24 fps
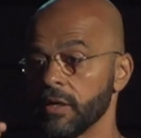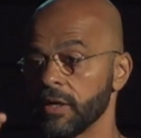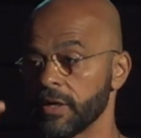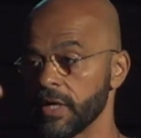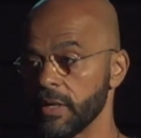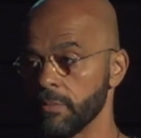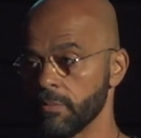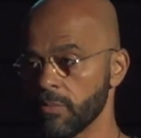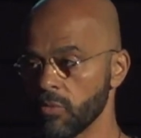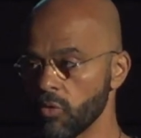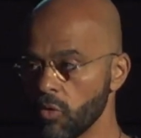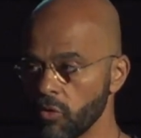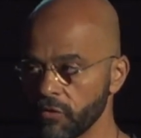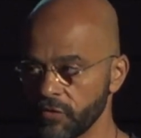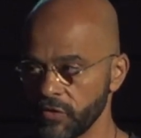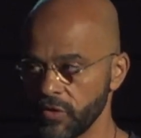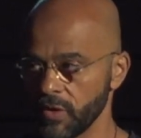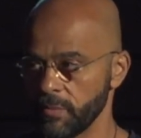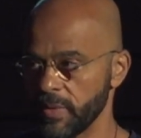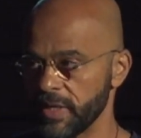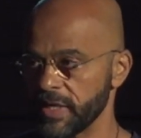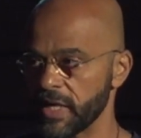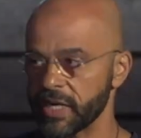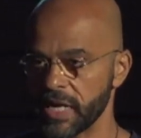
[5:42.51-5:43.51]
remove
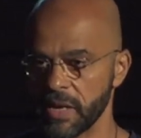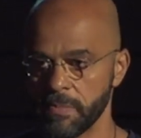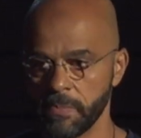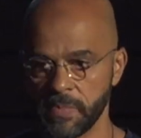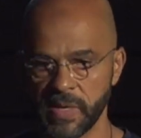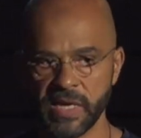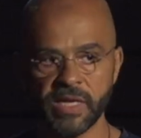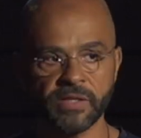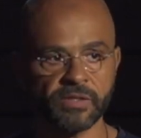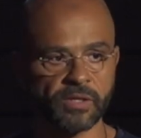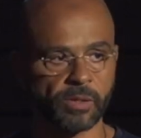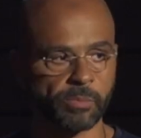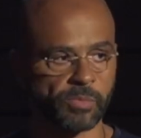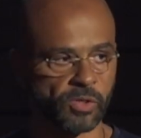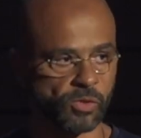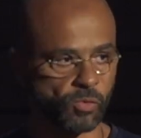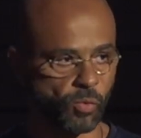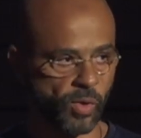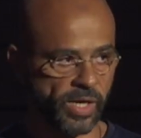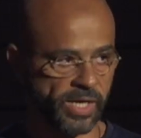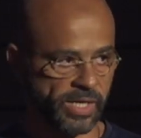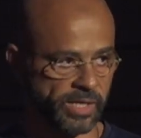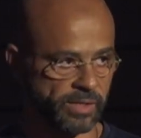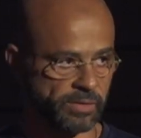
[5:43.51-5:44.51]
them in a repeatable
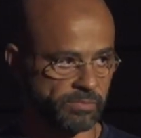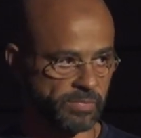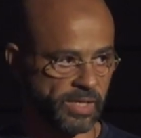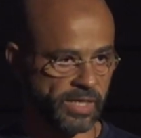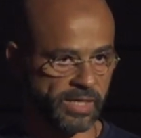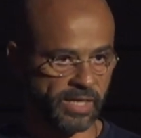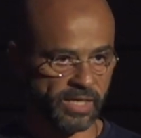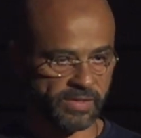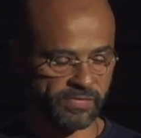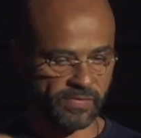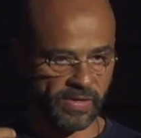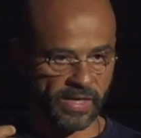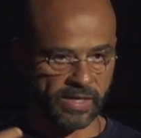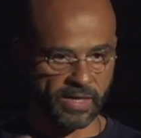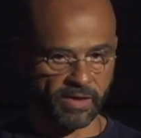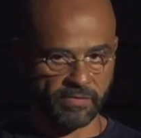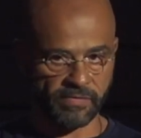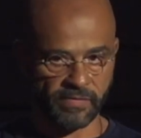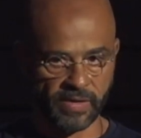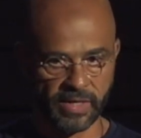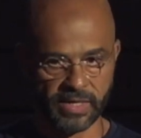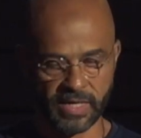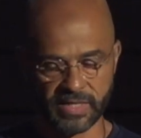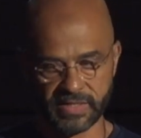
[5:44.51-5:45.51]
way, in a
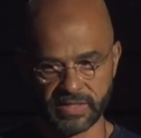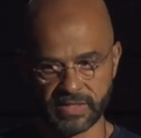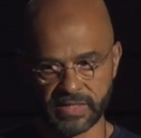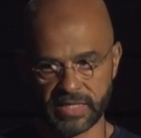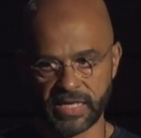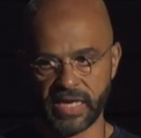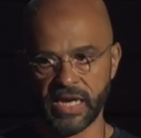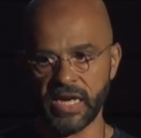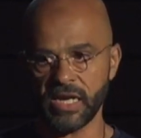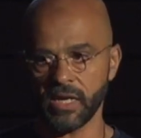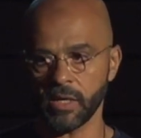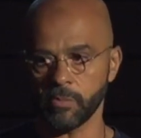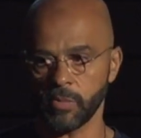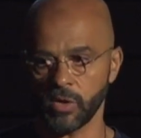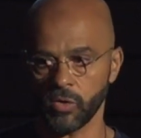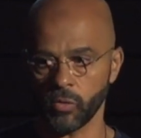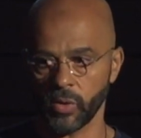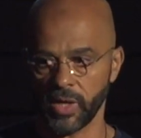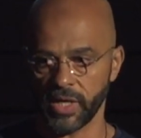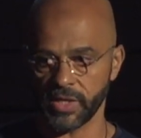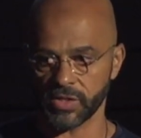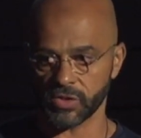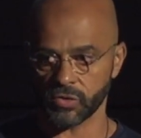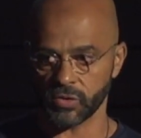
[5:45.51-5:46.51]
scalable
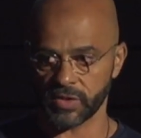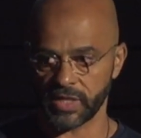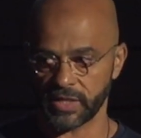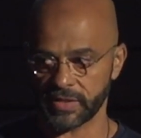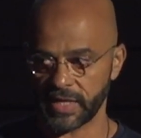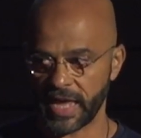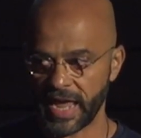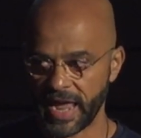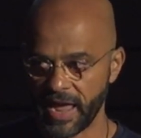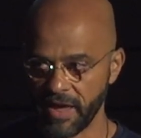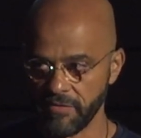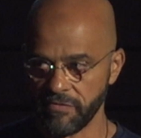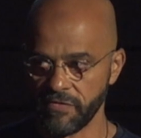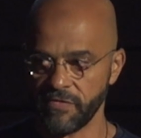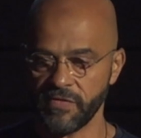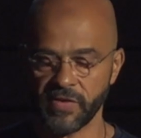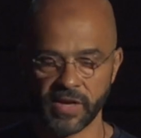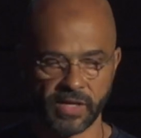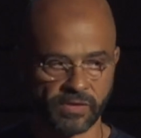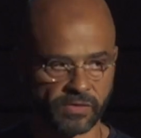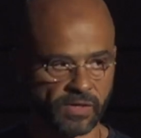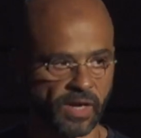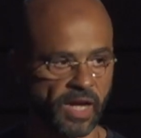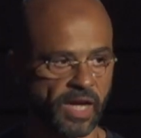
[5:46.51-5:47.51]
way, so that
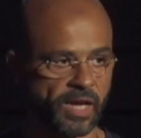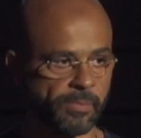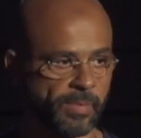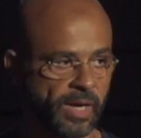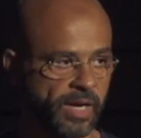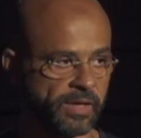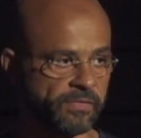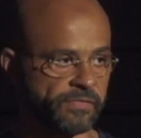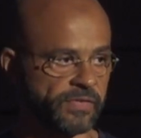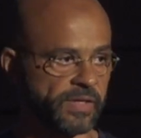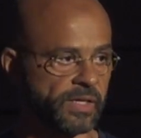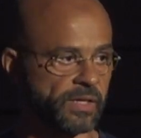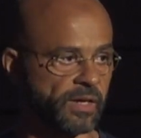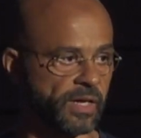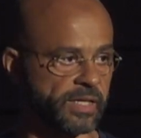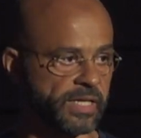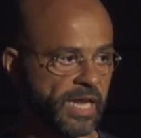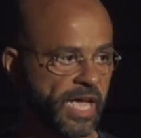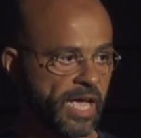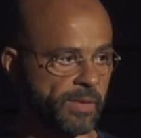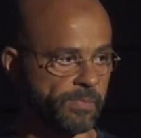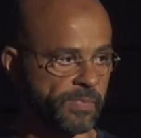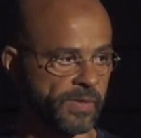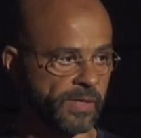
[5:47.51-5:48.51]
every time I feel
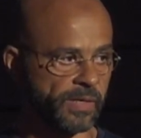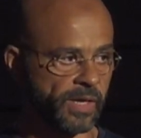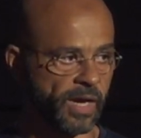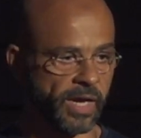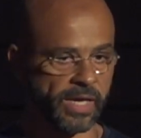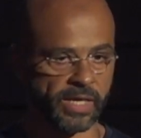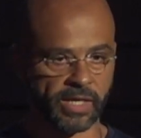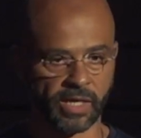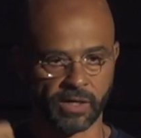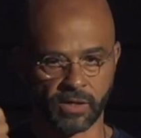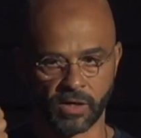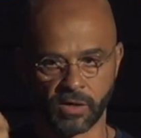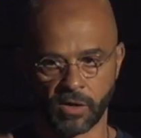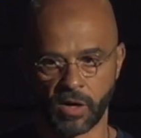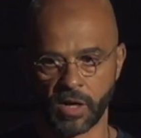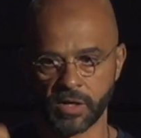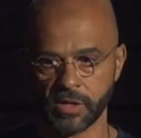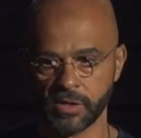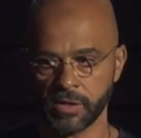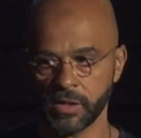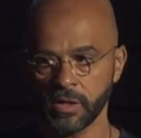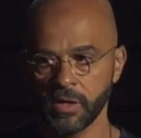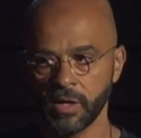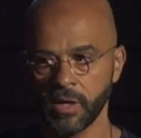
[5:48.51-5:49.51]
unhappy, I can
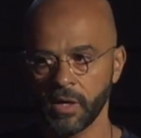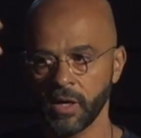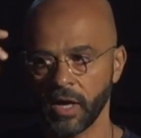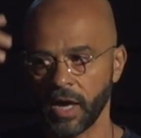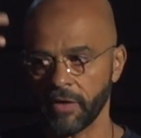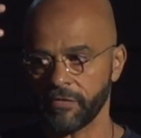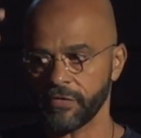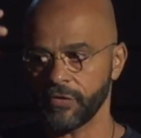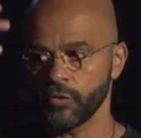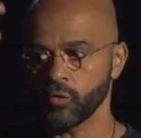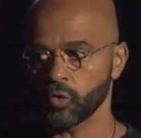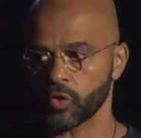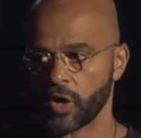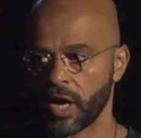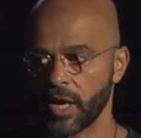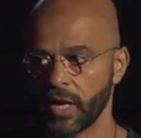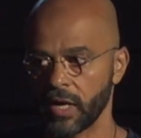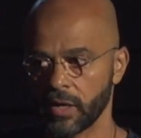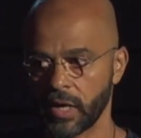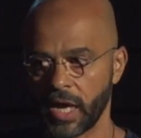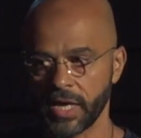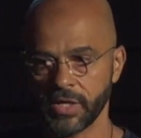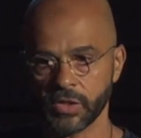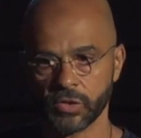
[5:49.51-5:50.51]
run a few
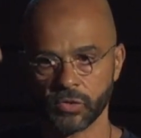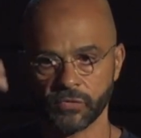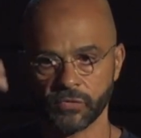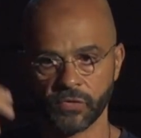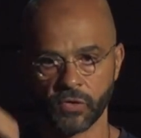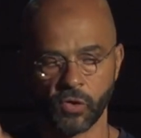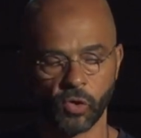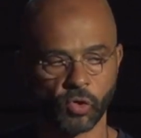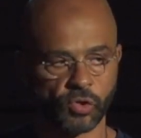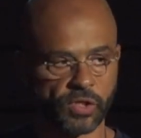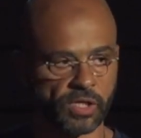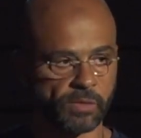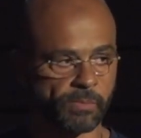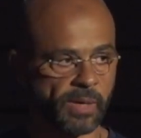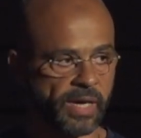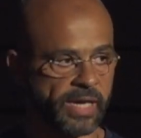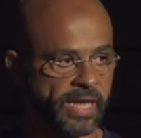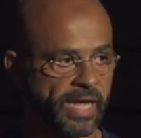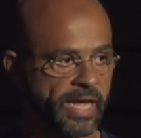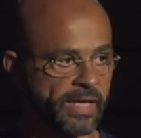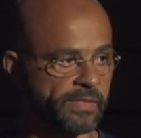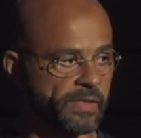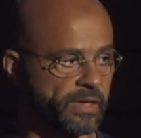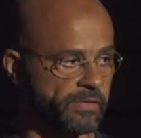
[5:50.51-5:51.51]
lines of code in my
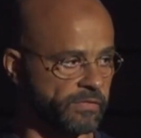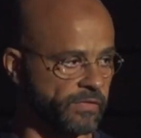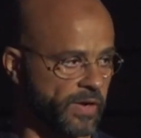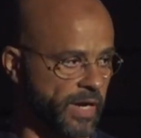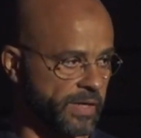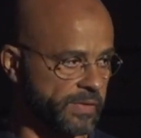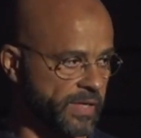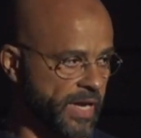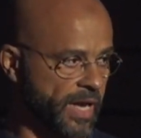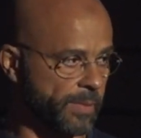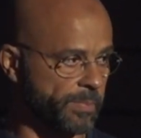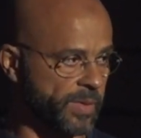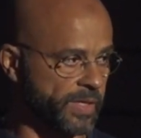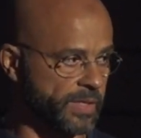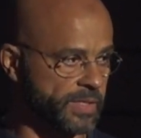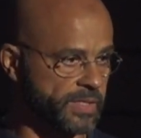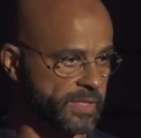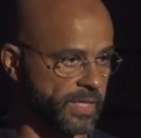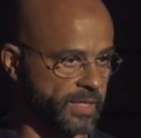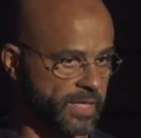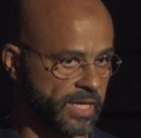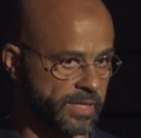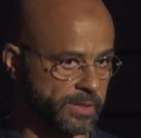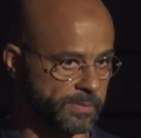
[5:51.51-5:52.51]
head and find
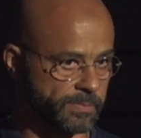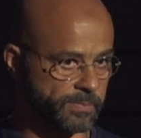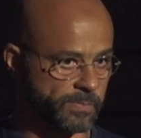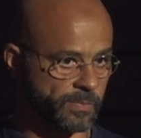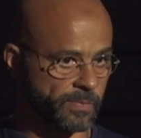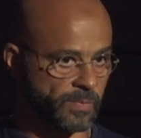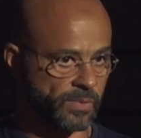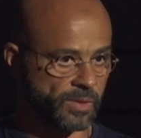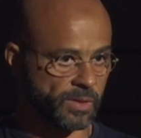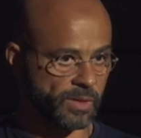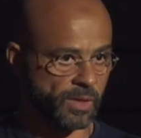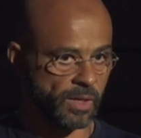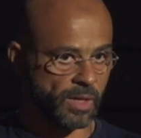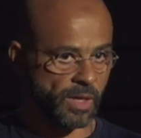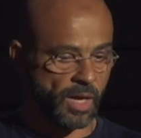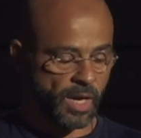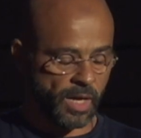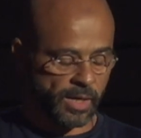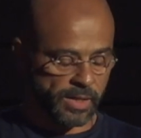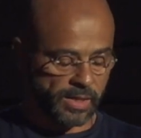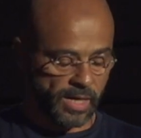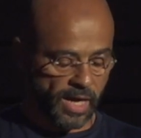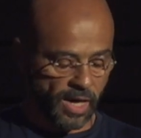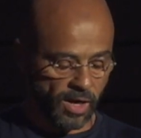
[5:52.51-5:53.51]
happiness again.
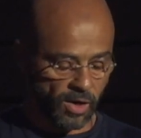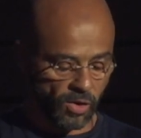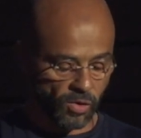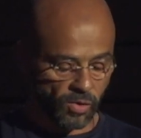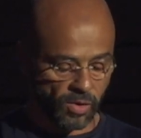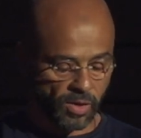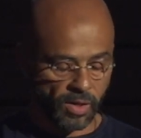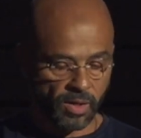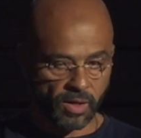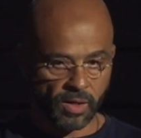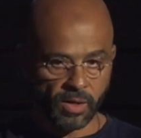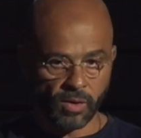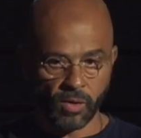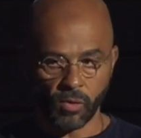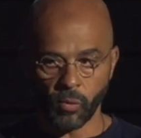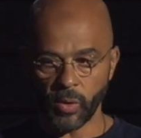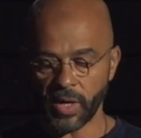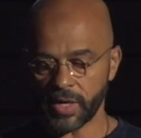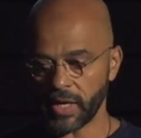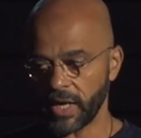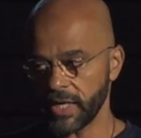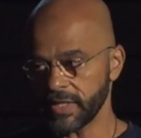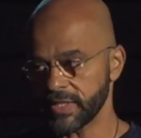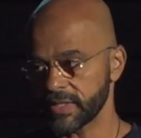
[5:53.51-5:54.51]
Now,
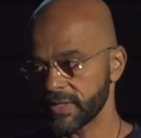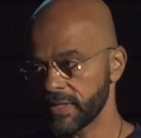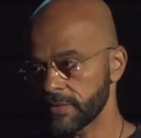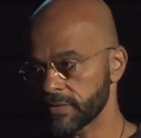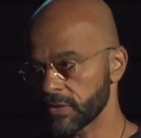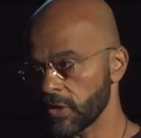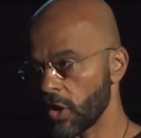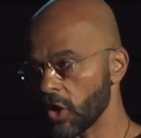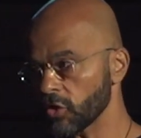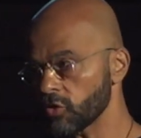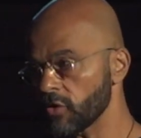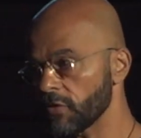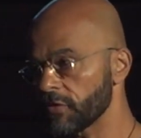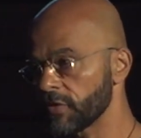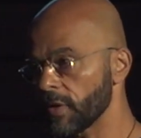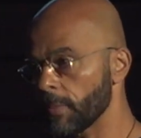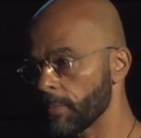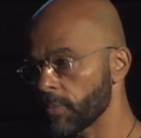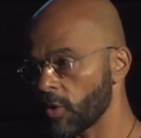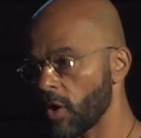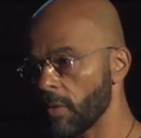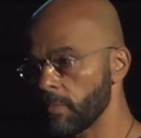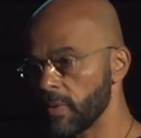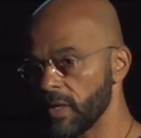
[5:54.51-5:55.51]
when I thought of the
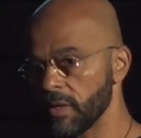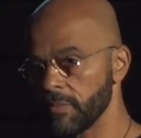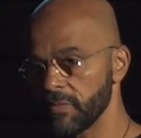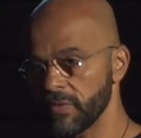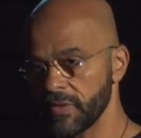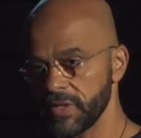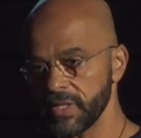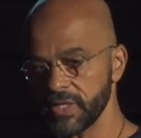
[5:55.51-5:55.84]
problem